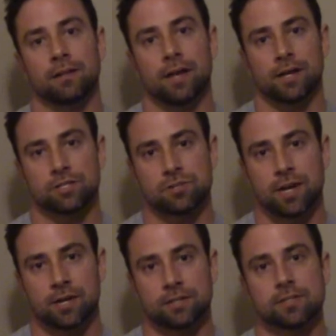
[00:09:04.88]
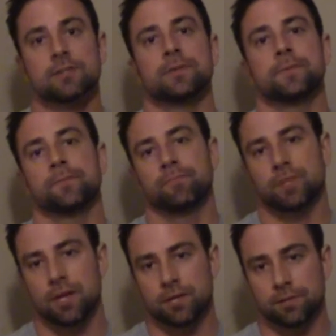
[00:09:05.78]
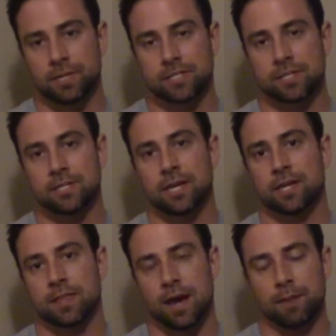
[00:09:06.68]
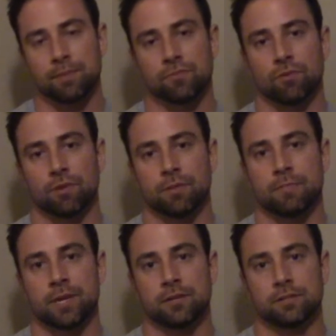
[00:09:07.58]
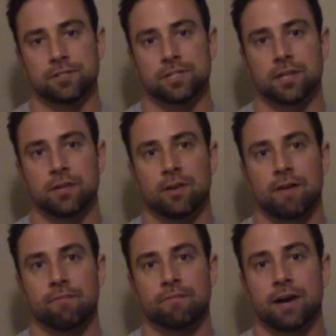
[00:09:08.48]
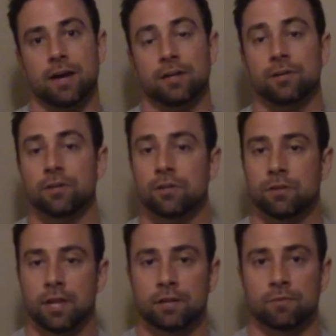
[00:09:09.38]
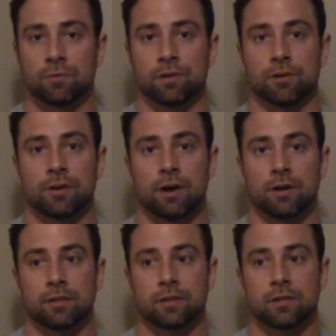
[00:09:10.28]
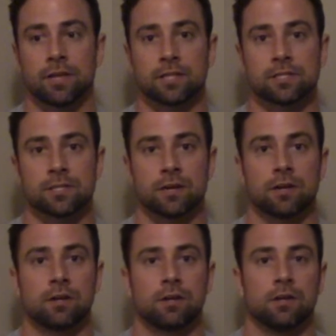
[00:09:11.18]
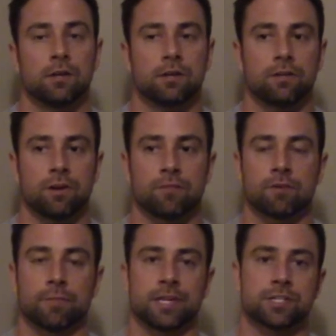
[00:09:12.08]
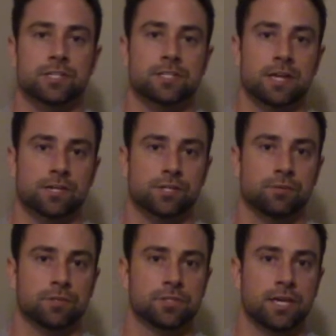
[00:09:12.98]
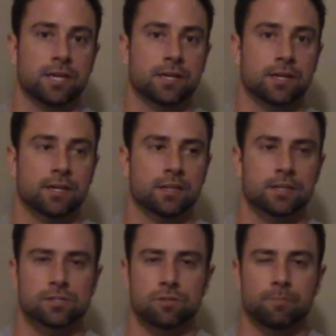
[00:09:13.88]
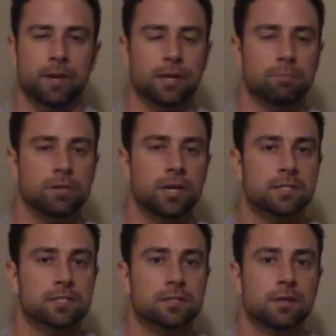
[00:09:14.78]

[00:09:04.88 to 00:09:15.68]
extract, and you'll basically take that before the meals that you have fat. And you can do that even when you're not on the cleanse. A lot of our patients actually will take, I think it's called Beta Plus.